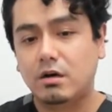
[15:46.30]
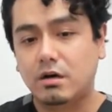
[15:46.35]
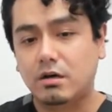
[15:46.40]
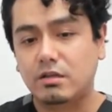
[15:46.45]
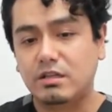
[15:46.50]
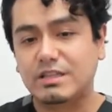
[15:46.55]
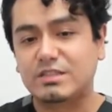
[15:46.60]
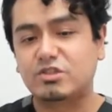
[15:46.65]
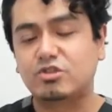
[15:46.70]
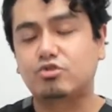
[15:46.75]

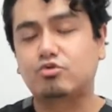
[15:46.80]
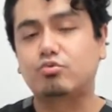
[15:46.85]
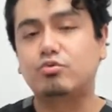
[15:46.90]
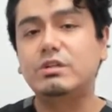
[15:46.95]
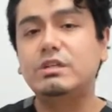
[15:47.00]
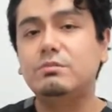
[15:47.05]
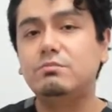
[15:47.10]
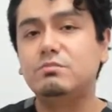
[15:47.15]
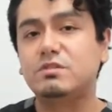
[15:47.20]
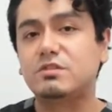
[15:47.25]

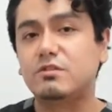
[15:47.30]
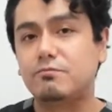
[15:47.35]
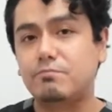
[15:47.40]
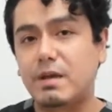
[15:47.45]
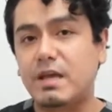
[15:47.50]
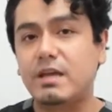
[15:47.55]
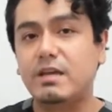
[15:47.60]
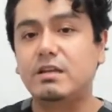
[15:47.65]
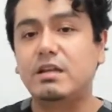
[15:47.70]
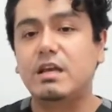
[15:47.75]
extremes of
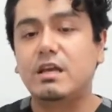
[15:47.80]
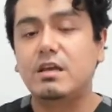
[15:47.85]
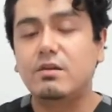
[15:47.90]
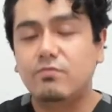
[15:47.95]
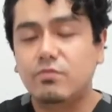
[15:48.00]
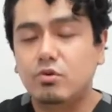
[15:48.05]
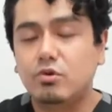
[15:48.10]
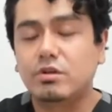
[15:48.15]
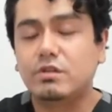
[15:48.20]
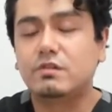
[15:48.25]
pain if
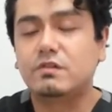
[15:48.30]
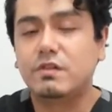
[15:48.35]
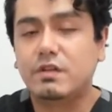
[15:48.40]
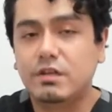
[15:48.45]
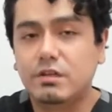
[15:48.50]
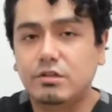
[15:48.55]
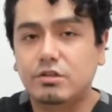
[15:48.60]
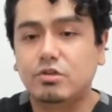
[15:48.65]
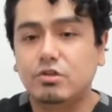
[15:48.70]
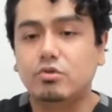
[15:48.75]
you
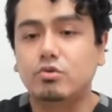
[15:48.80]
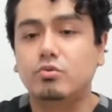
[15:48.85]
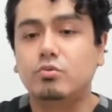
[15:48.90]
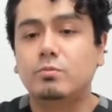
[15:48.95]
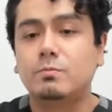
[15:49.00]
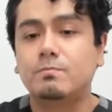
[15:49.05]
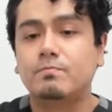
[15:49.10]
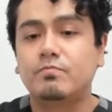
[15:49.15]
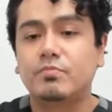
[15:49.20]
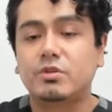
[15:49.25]
continue
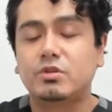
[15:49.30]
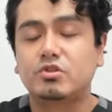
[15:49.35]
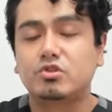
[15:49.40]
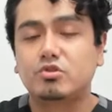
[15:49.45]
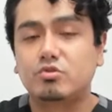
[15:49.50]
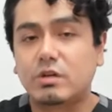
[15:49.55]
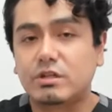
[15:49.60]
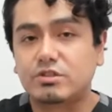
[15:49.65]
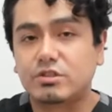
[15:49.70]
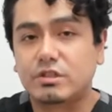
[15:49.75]

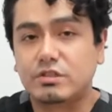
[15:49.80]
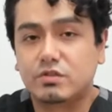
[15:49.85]
stretching.